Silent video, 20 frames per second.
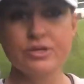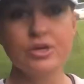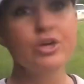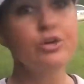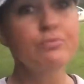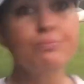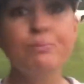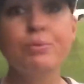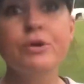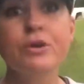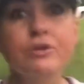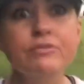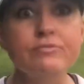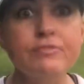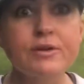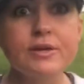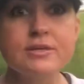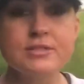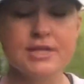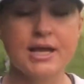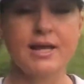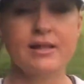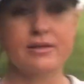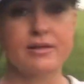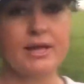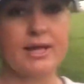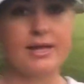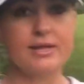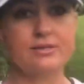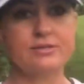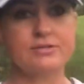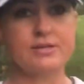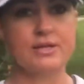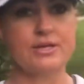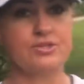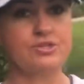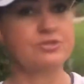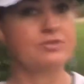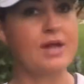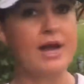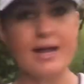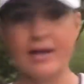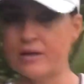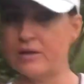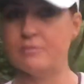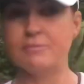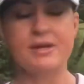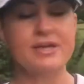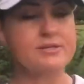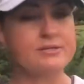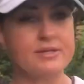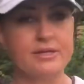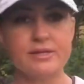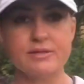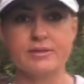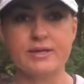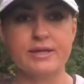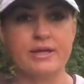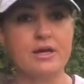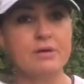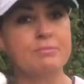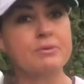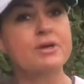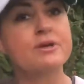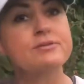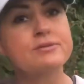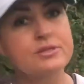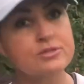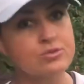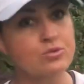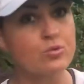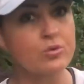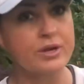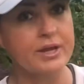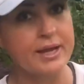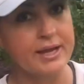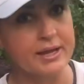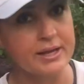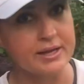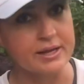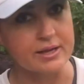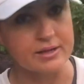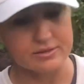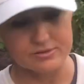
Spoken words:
goof proof, as Alan Haynes says. You're not going to mess anything up because it's organic.